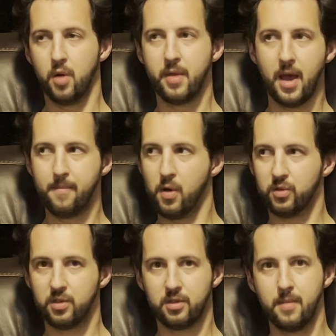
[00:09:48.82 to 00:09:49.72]
Dolby
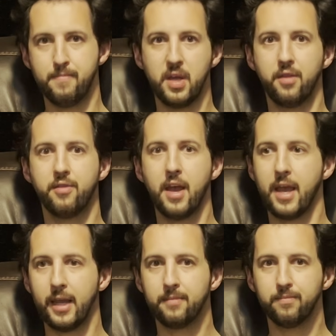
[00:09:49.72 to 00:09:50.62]
Atmos is the big
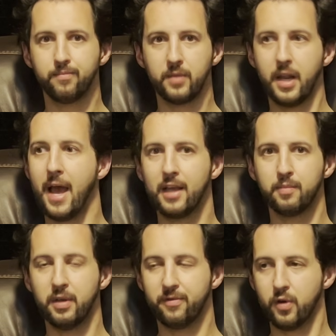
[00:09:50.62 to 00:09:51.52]
thing and has
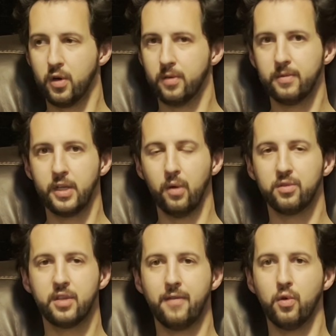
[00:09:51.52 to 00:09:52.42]
been for
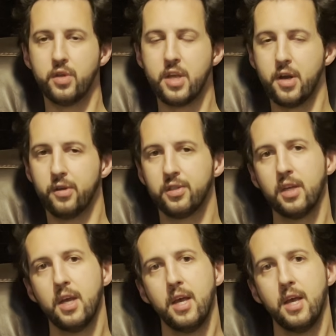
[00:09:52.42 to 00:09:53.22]
several years.